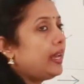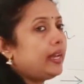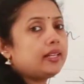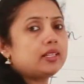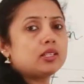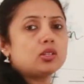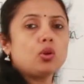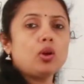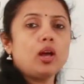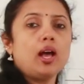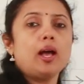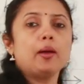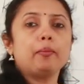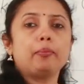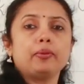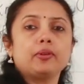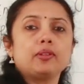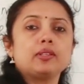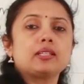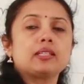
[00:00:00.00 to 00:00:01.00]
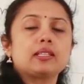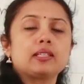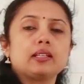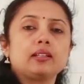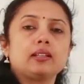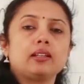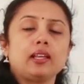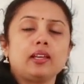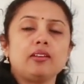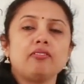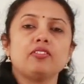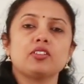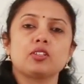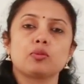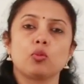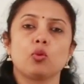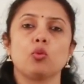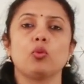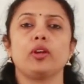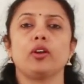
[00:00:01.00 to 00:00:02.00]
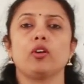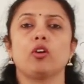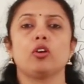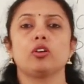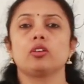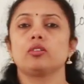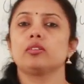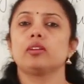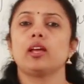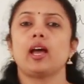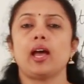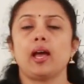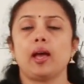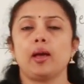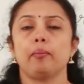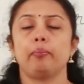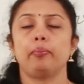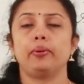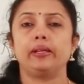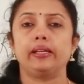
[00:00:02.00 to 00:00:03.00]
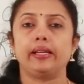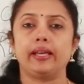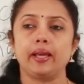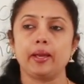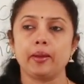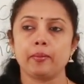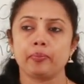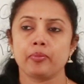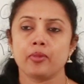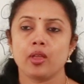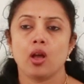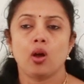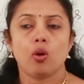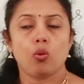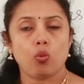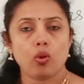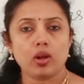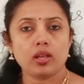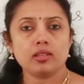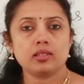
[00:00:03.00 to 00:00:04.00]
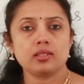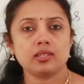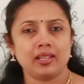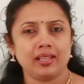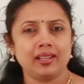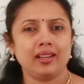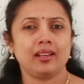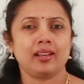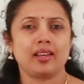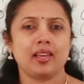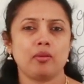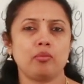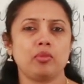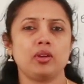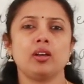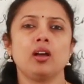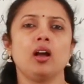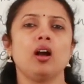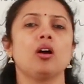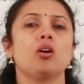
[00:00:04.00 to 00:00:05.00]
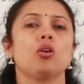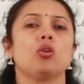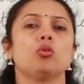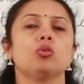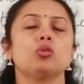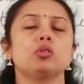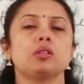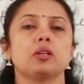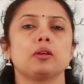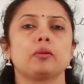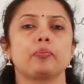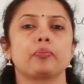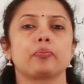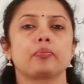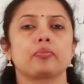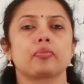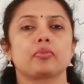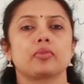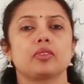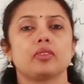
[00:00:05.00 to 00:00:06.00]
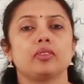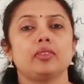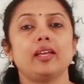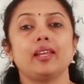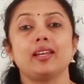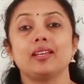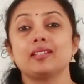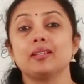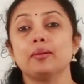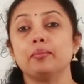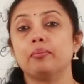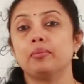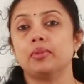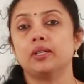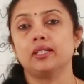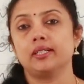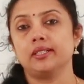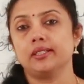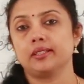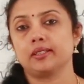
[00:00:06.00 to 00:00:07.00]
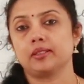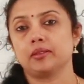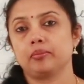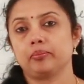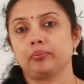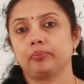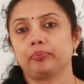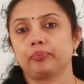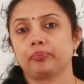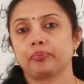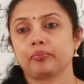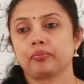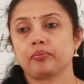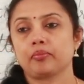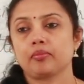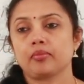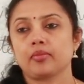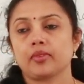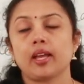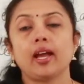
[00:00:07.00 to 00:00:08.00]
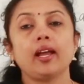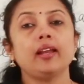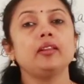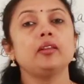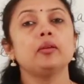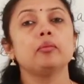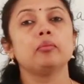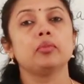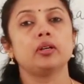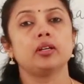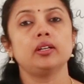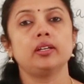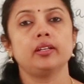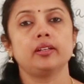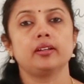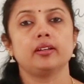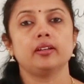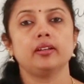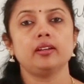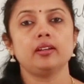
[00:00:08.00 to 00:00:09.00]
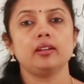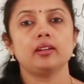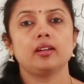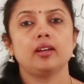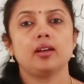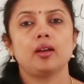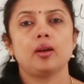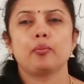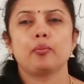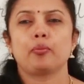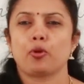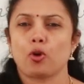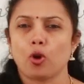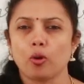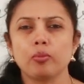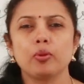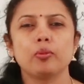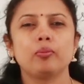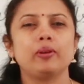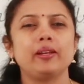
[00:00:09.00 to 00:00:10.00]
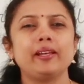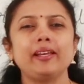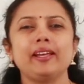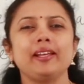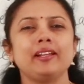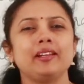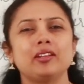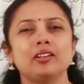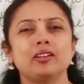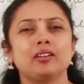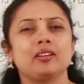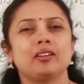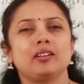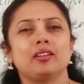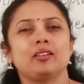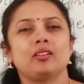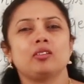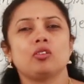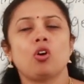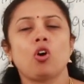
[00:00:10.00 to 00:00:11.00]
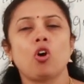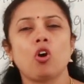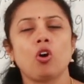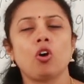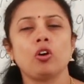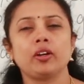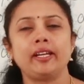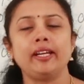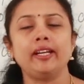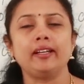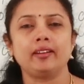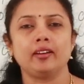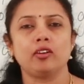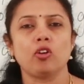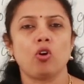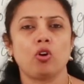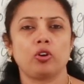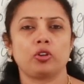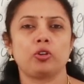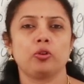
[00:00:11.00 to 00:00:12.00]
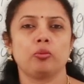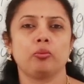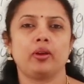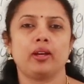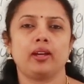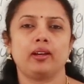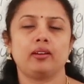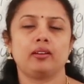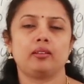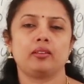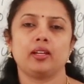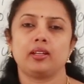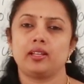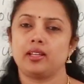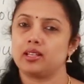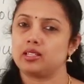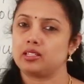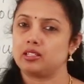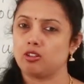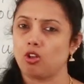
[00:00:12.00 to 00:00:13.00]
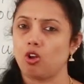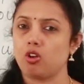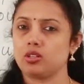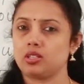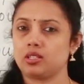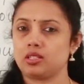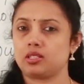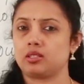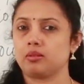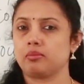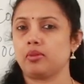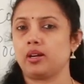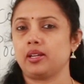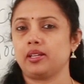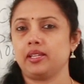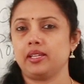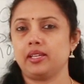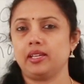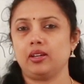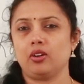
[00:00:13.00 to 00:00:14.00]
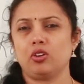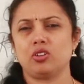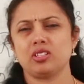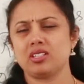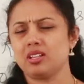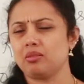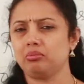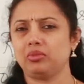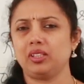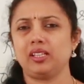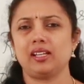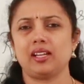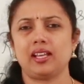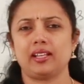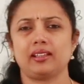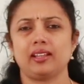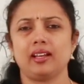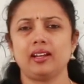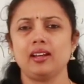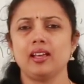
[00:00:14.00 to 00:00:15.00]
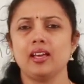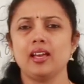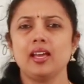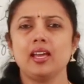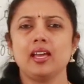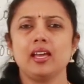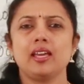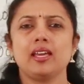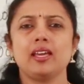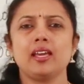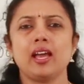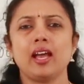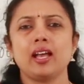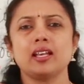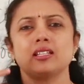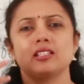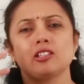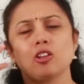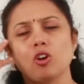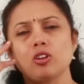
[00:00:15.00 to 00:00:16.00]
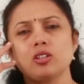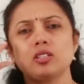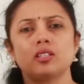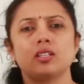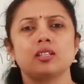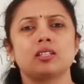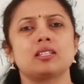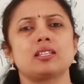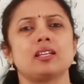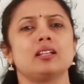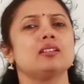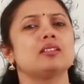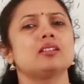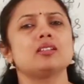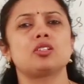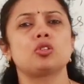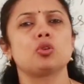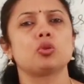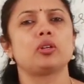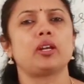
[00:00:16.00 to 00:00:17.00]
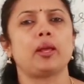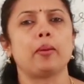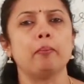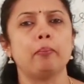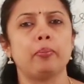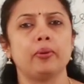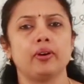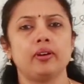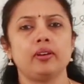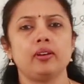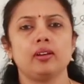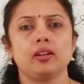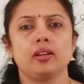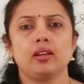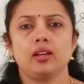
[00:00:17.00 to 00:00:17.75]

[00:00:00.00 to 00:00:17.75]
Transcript: It so happens life is moving on happily. Once in a gaming house, there is a murder. And the murderer, probably in the heated argument that he has lost the money or something like that, he has lost his senses to temper.